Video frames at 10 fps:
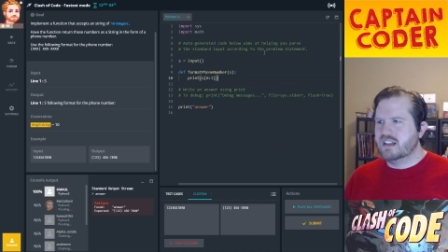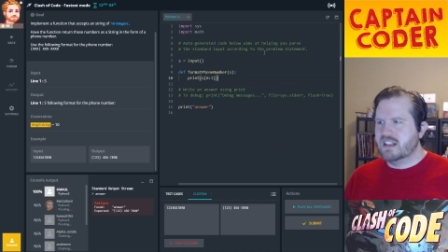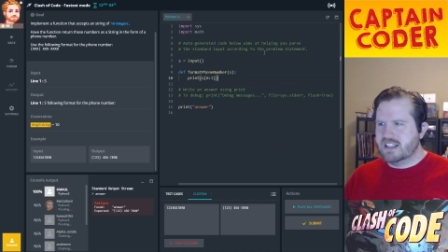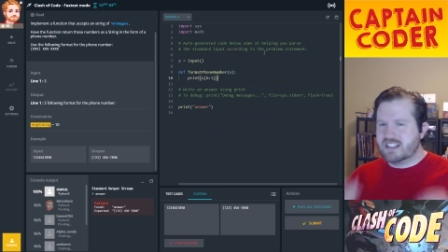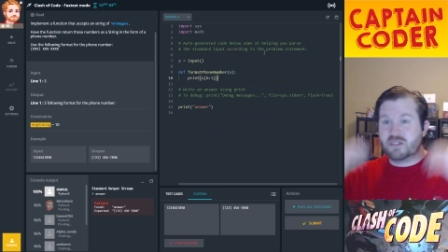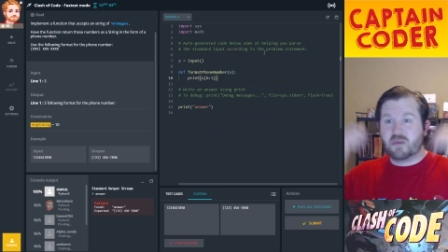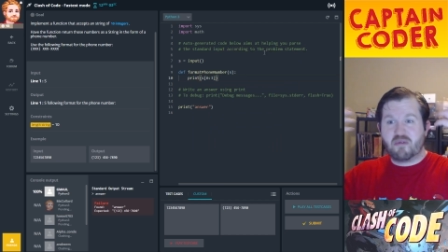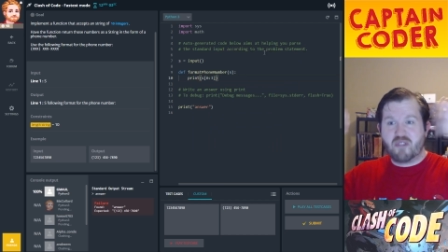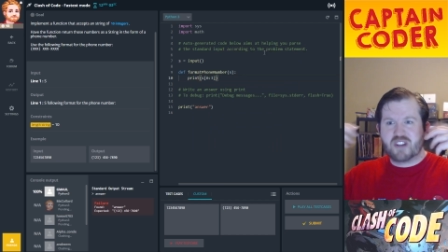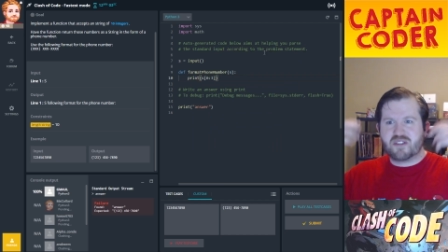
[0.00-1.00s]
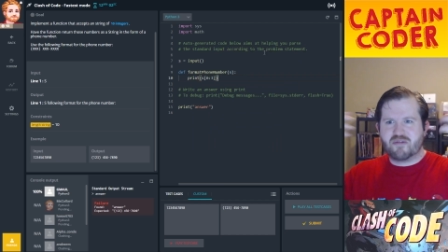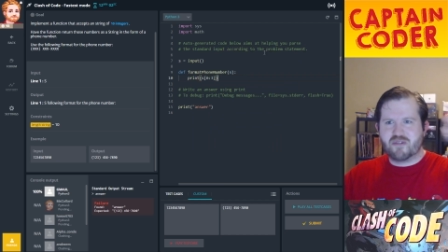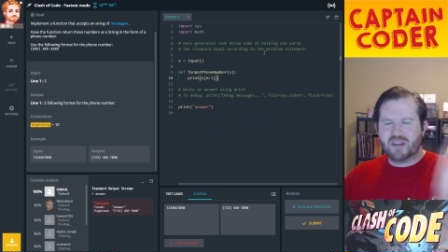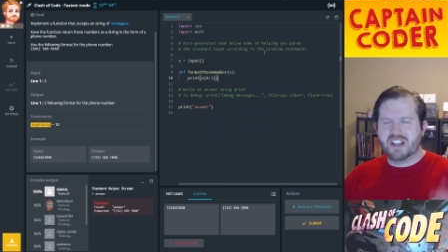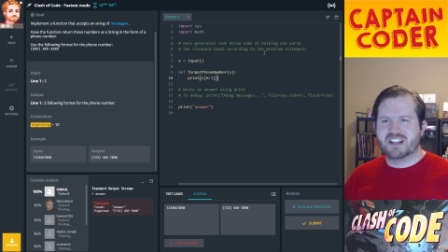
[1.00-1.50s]
This is a refresher
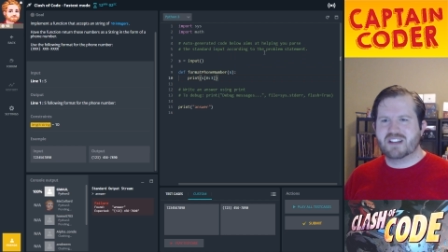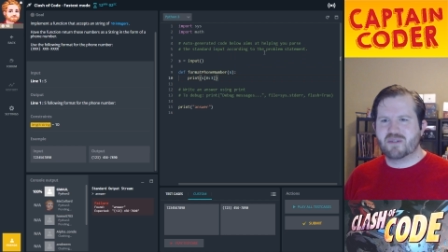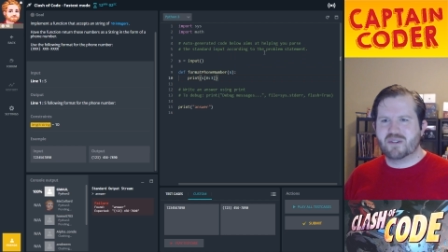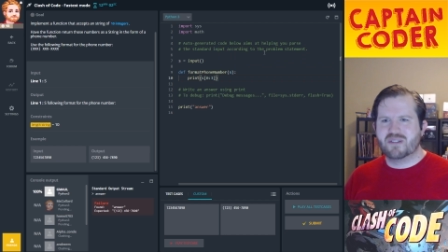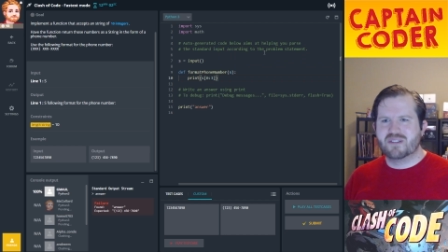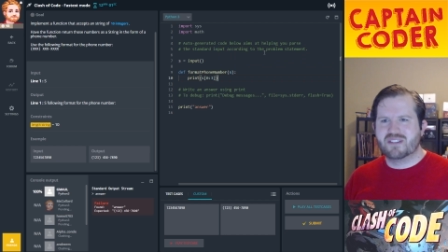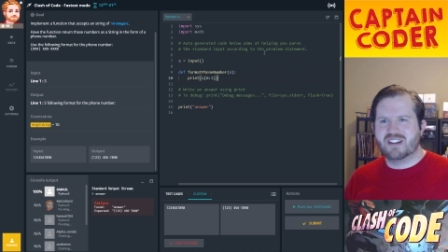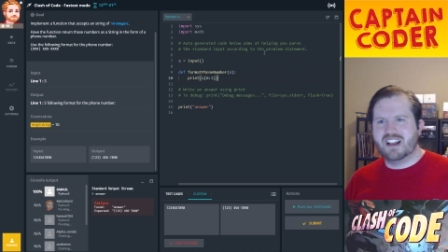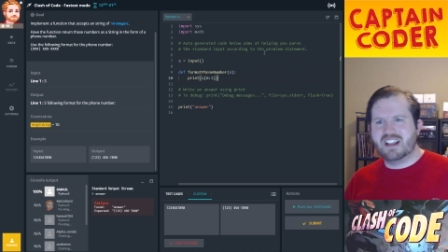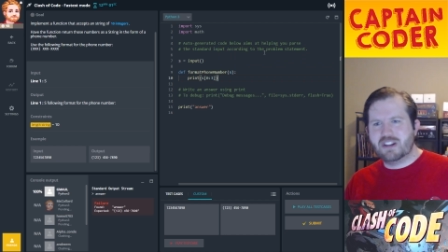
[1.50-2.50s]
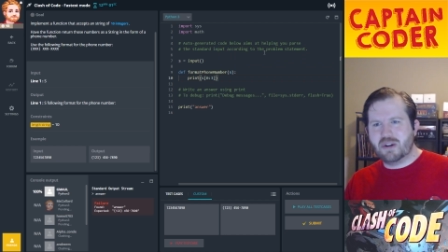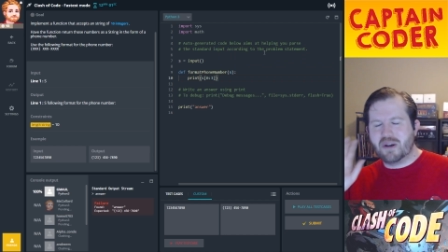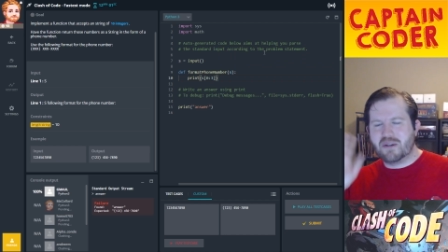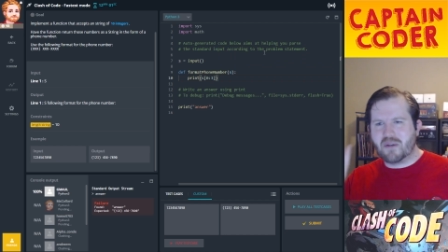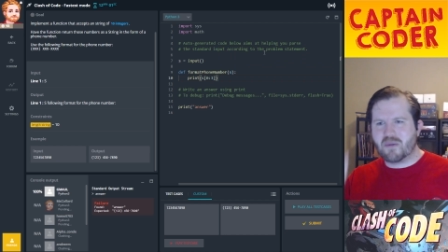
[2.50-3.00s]
for me. I can never, you know,
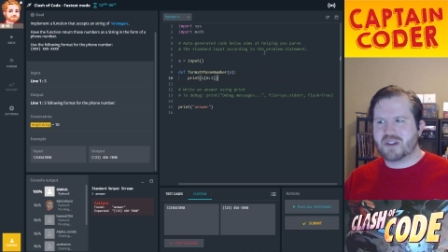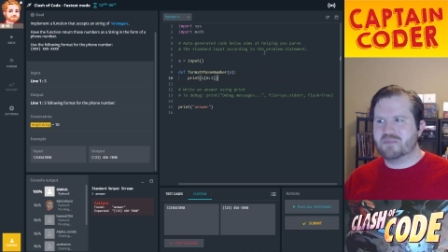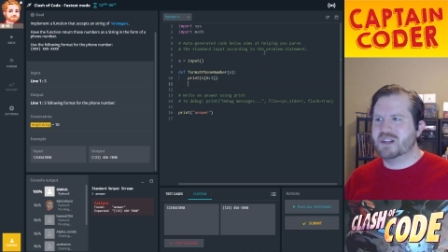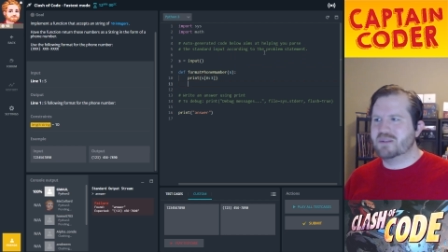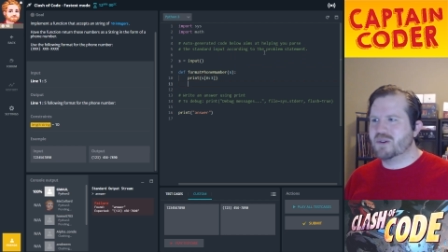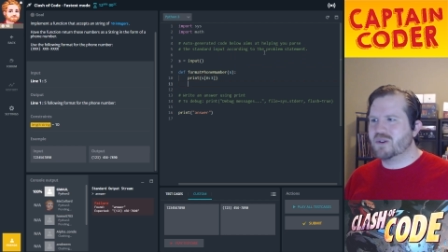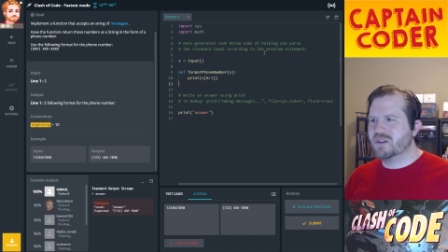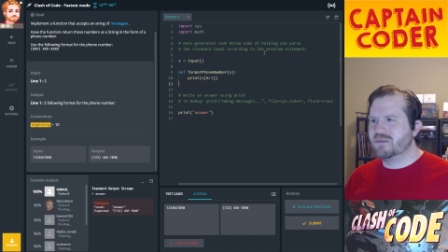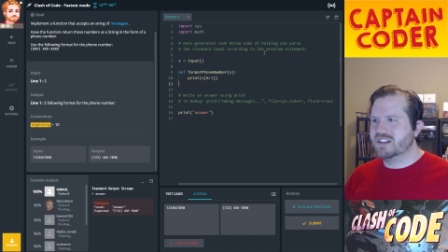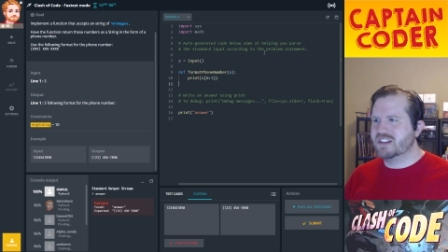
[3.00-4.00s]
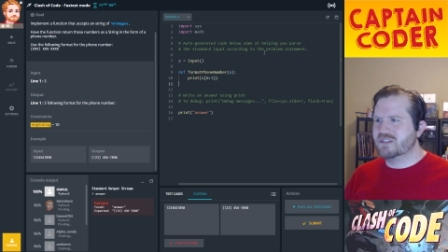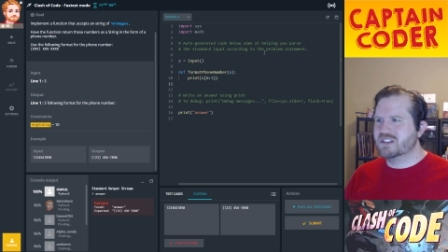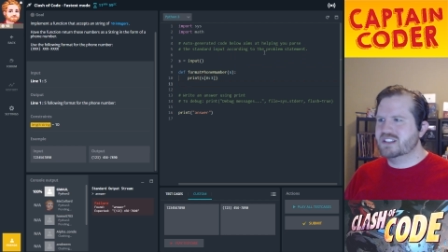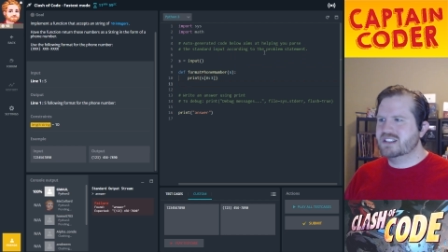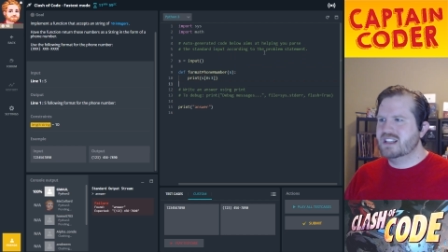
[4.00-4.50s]
I work in many programming
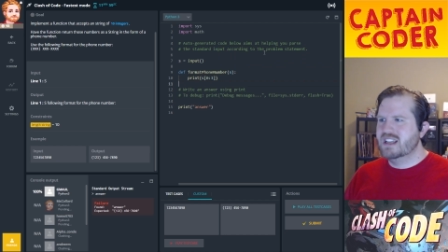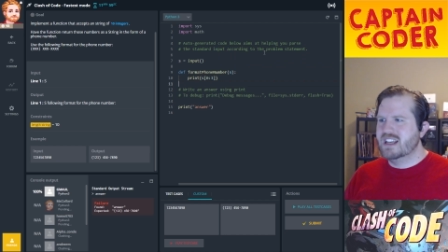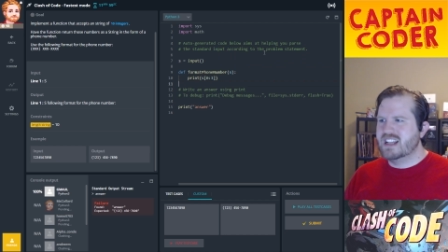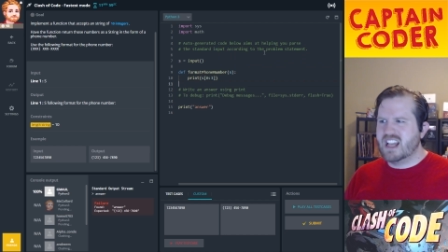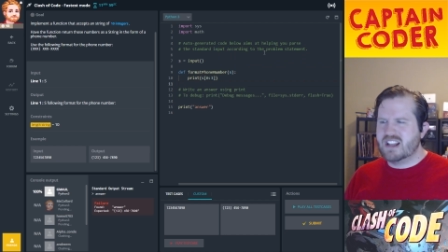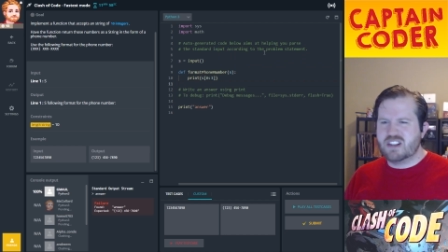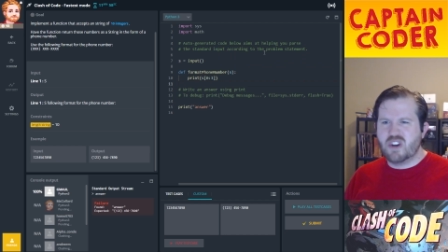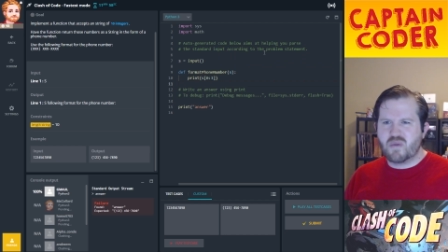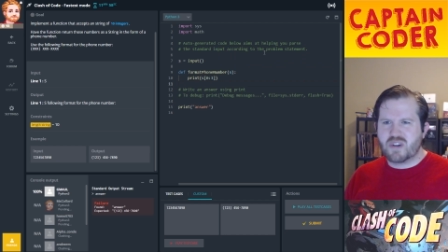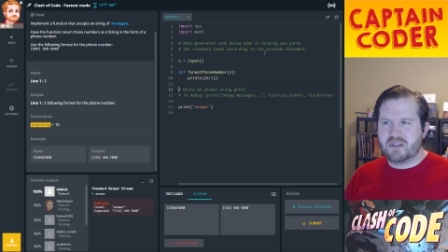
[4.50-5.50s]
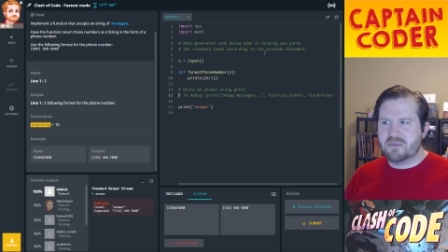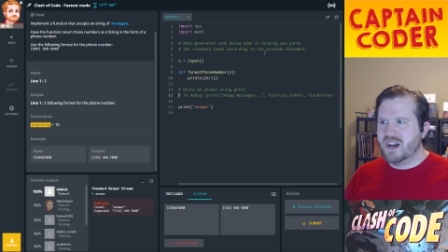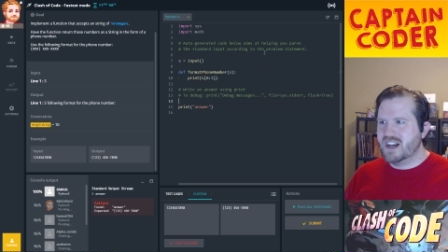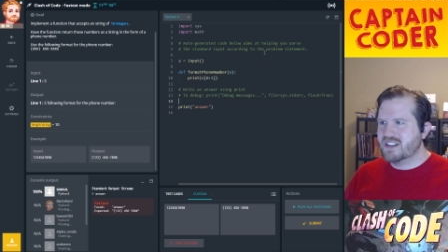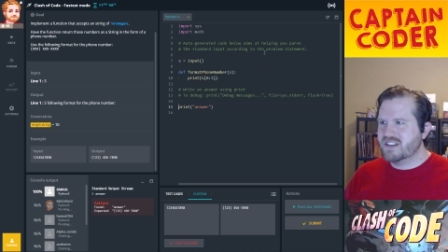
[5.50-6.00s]
languages, and I don't work in
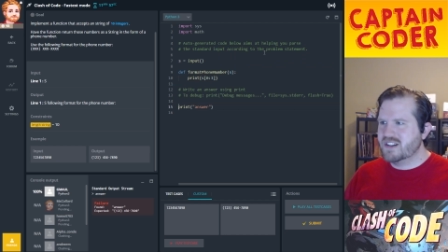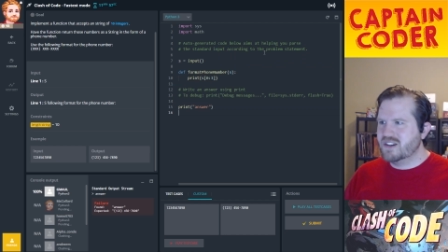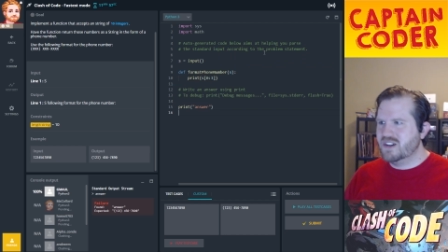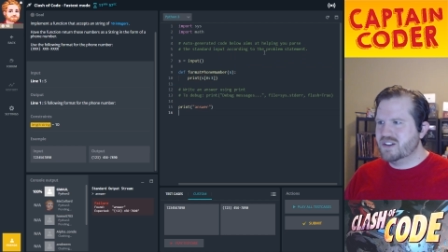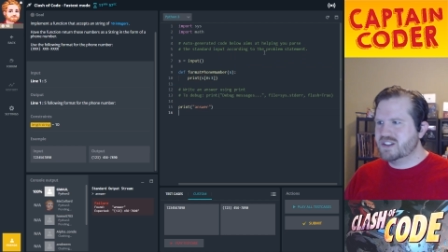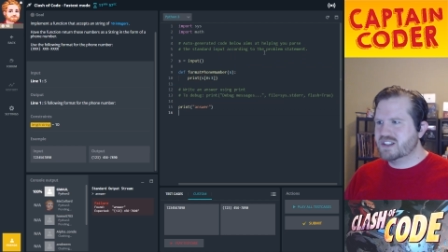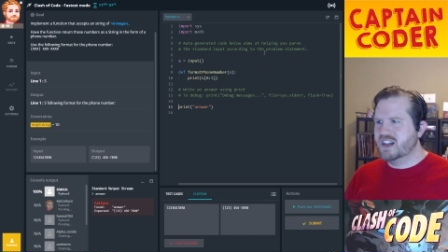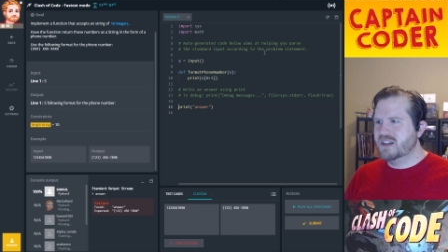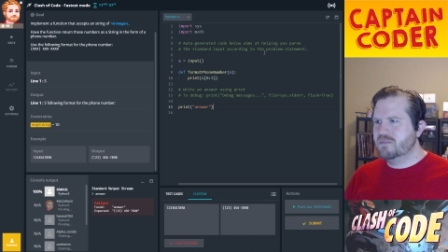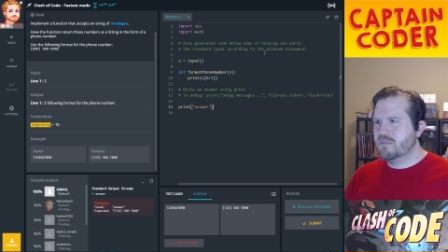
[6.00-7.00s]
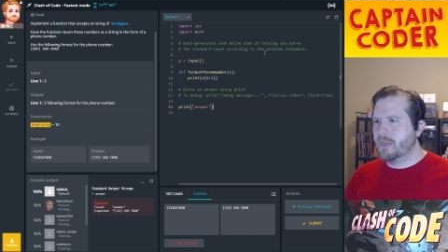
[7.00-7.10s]
Python all the time.